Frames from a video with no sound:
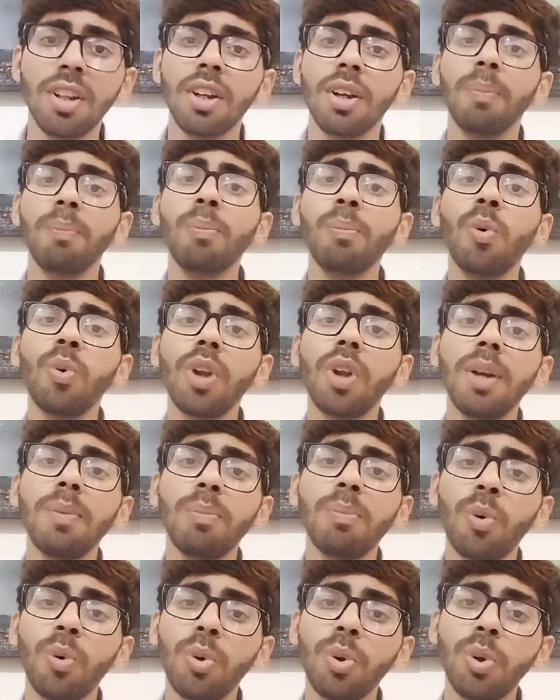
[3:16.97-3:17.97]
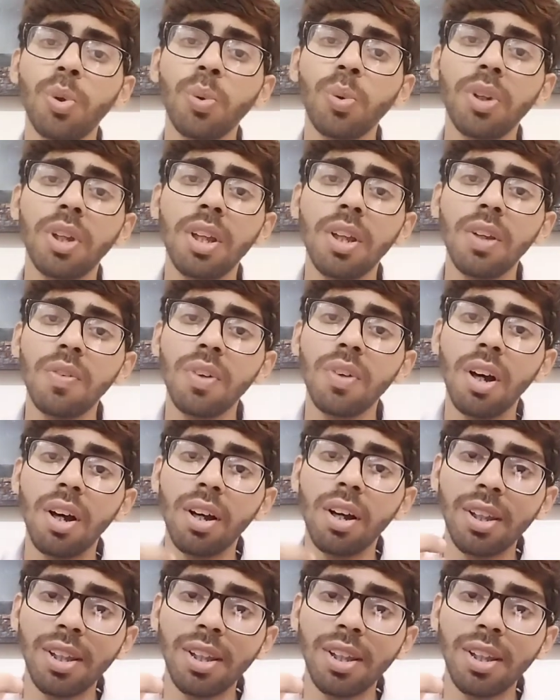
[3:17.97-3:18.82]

more and more to give a